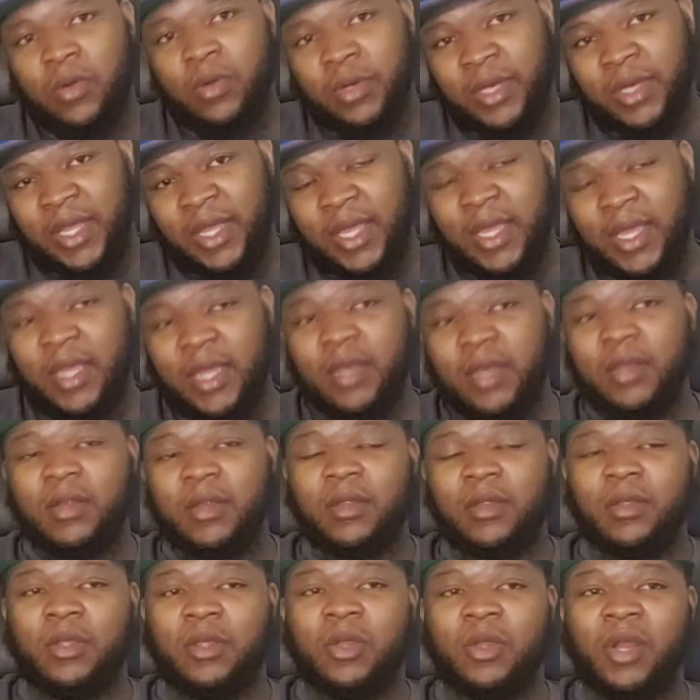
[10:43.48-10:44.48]
Or
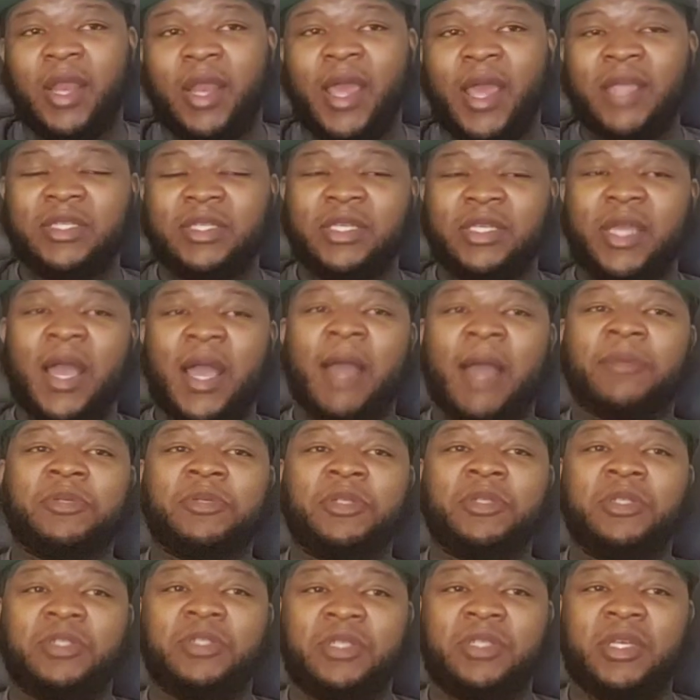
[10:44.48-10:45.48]
then your classic
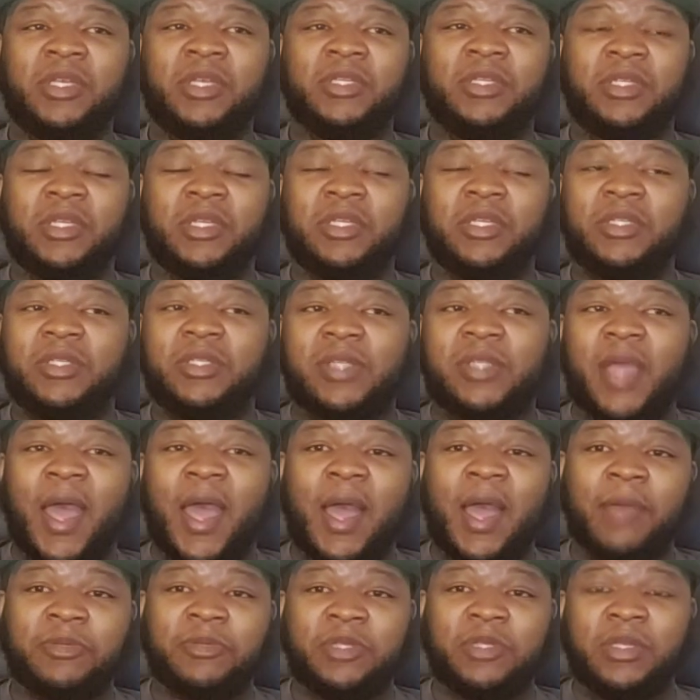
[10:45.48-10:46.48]
option is this, and this is the
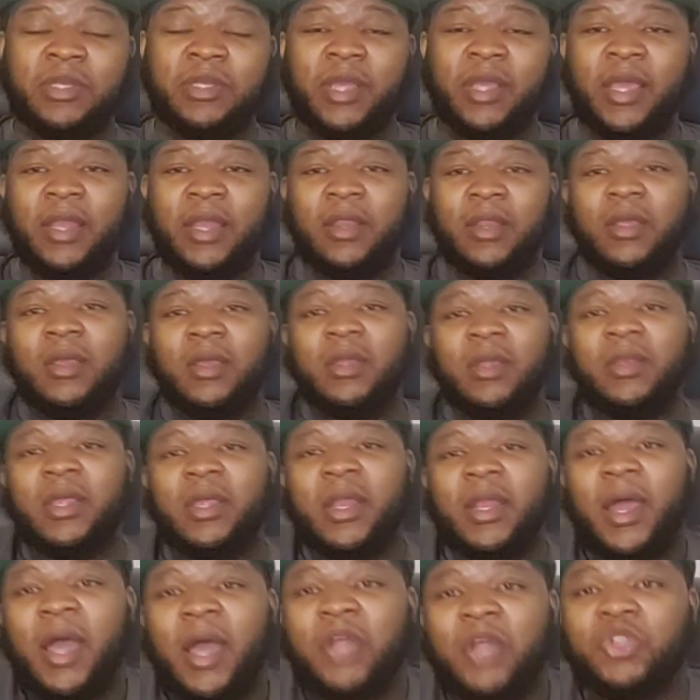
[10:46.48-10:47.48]
option that
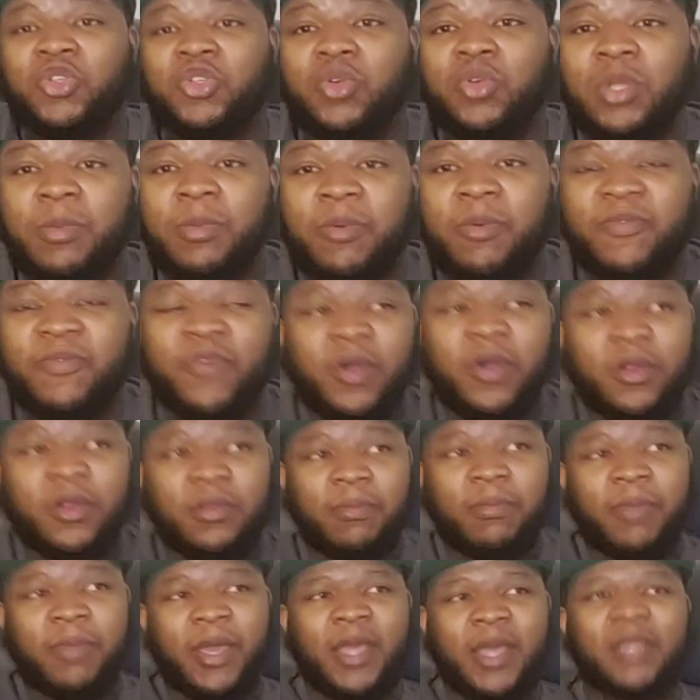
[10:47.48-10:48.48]
that I truly prefer
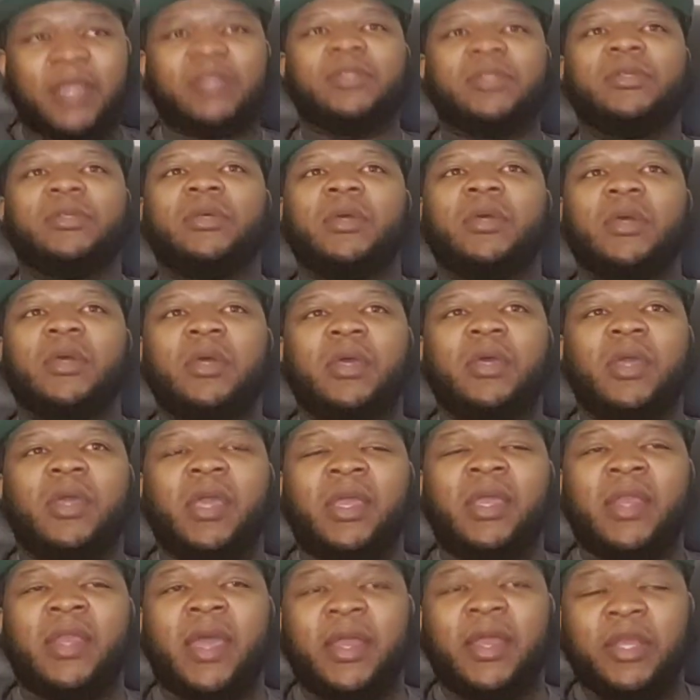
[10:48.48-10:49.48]
the best,
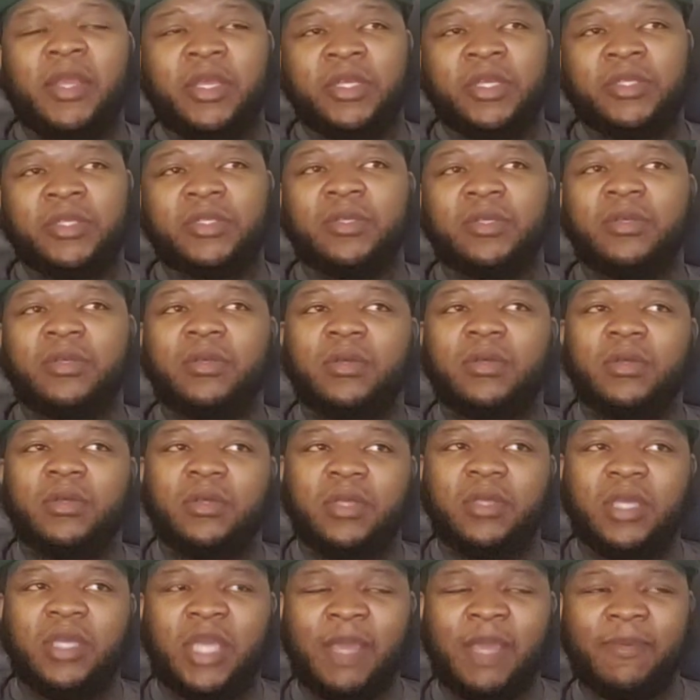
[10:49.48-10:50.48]
and that is
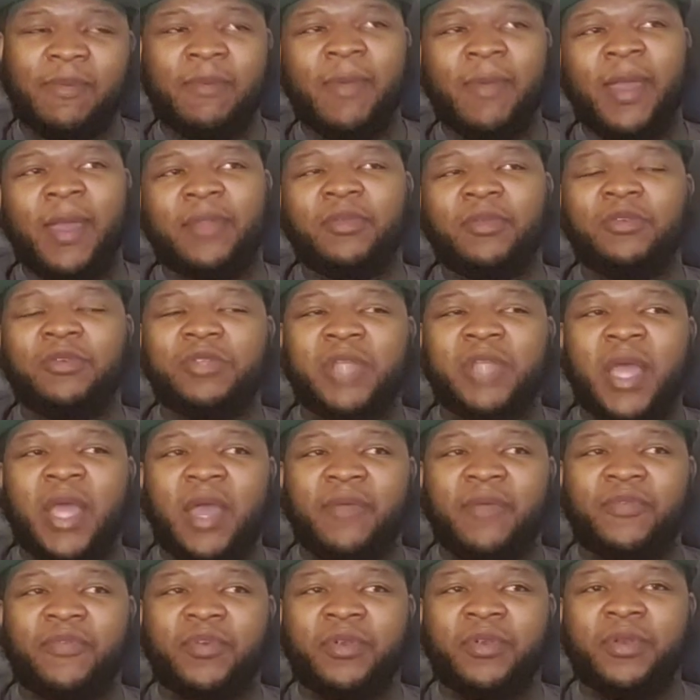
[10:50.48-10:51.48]
keeping Matthew
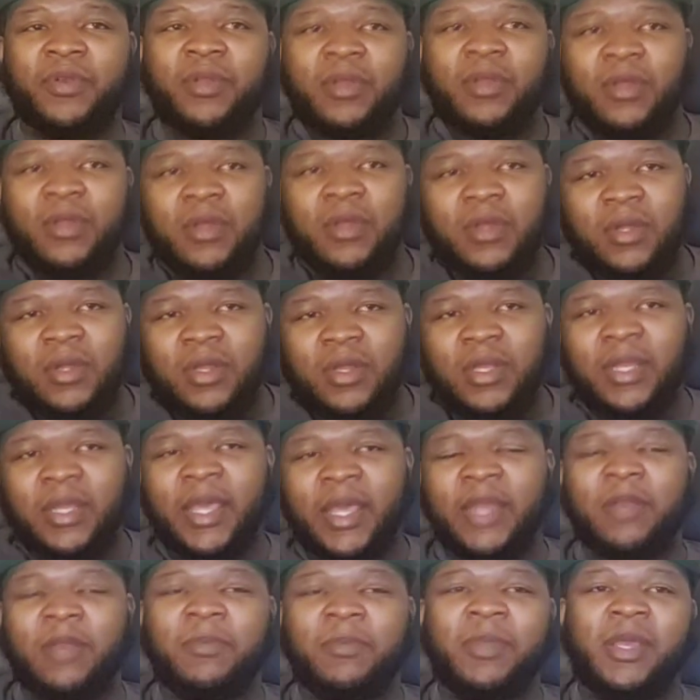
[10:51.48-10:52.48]
Stafford,
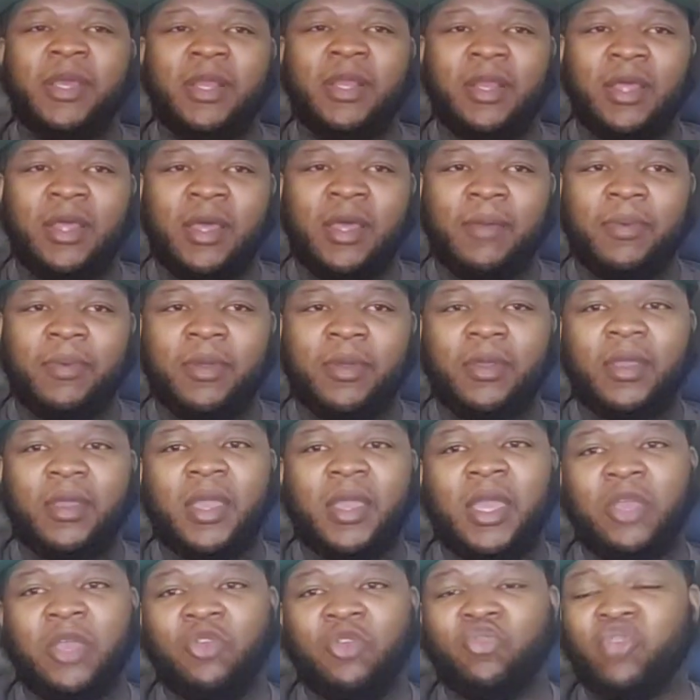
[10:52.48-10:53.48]
letting him heal up,
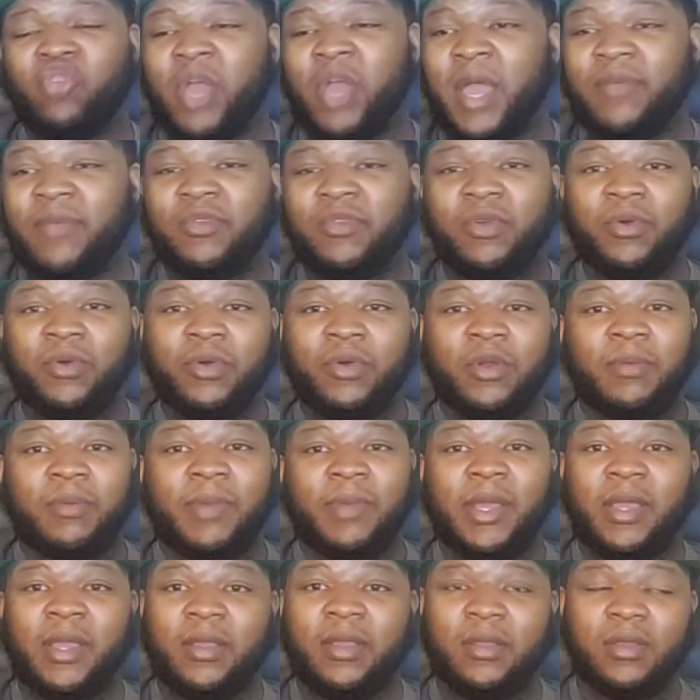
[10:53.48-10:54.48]
and you draft a
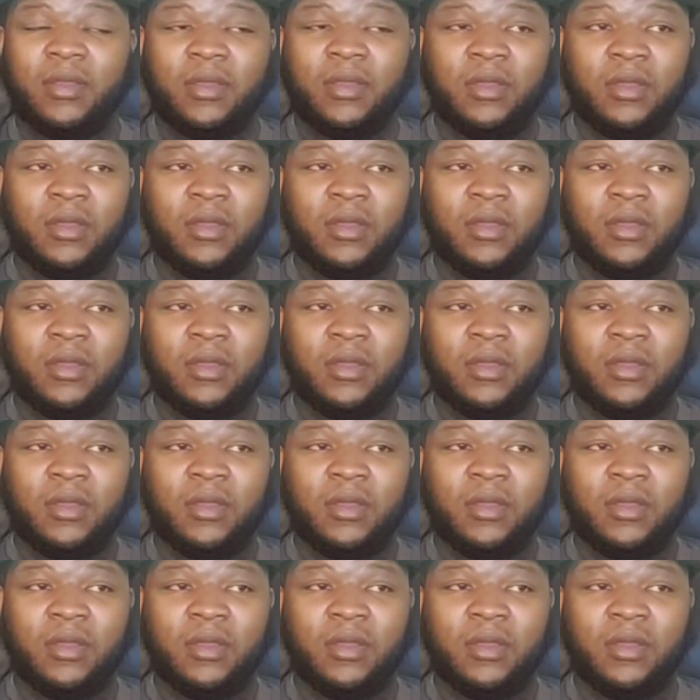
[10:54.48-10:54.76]
quarterback.